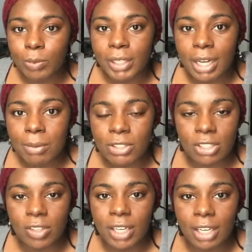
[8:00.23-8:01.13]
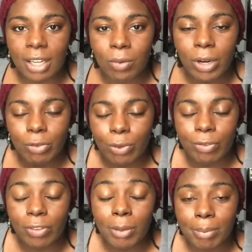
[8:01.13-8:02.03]
because I was just thinking, like, what if we
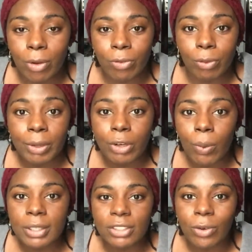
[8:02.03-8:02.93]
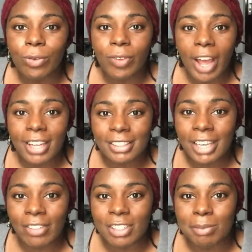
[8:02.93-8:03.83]
flip over? We were going so fast
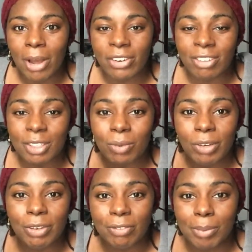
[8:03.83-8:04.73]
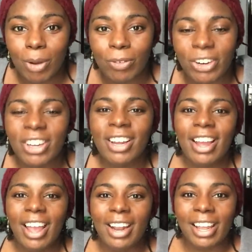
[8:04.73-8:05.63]
down this mountain. I was like, what if we flip over?
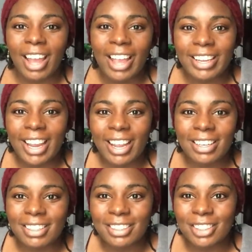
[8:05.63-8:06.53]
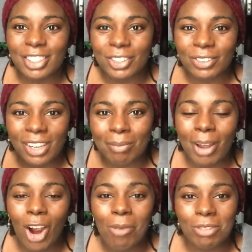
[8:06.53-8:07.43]
And like, I can't, like my
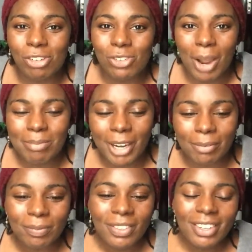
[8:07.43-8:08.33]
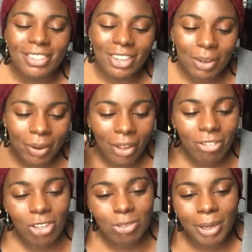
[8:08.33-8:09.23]
arms are strapped down. So anyway, I
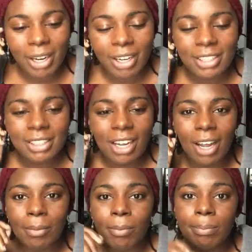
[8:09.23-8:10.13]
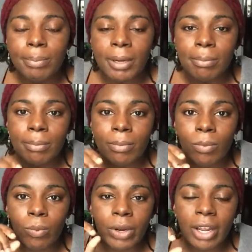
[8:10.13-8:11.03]
was closing my eyes. But
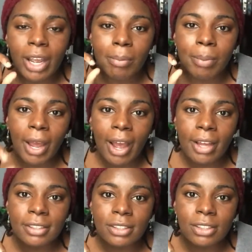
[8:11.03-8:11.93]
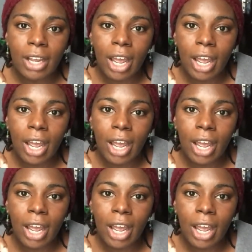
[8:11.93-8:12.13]
when I had passed